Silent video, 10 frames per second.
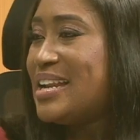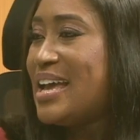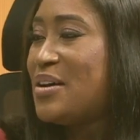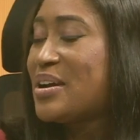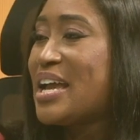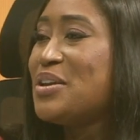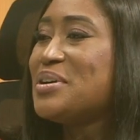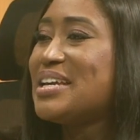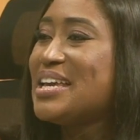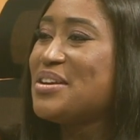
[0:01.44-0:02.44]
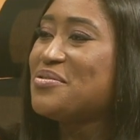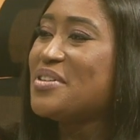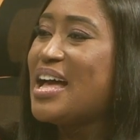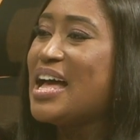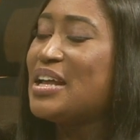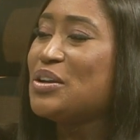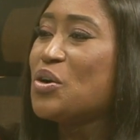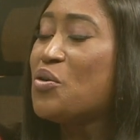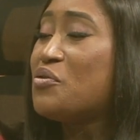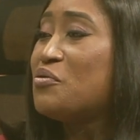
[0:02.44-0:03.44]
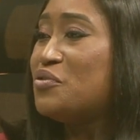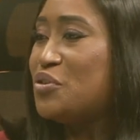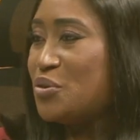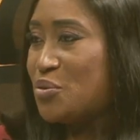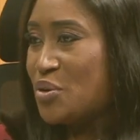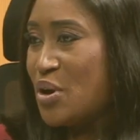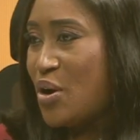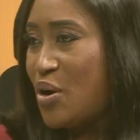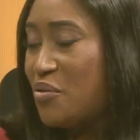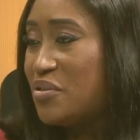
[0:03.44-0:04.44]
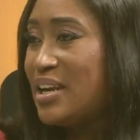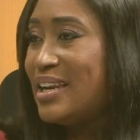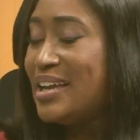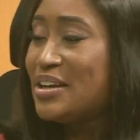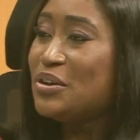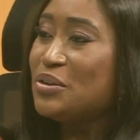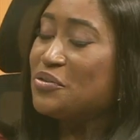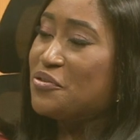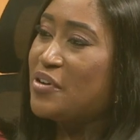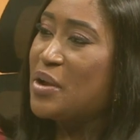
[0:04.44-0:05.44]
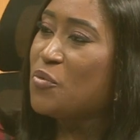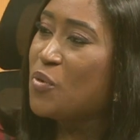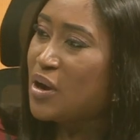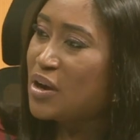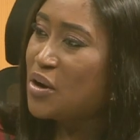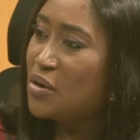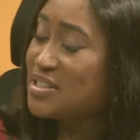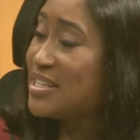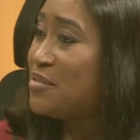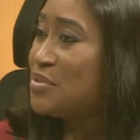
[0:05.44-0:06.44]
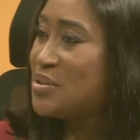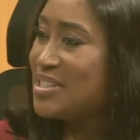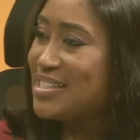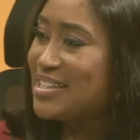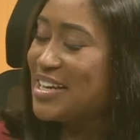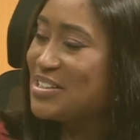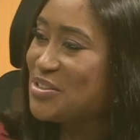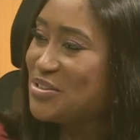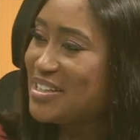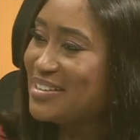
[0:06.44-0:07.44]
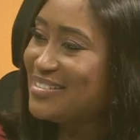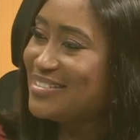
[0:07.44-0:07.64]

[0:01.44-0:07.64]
Now, can you give an overview of the legal framework of stamp duties in Nigeria?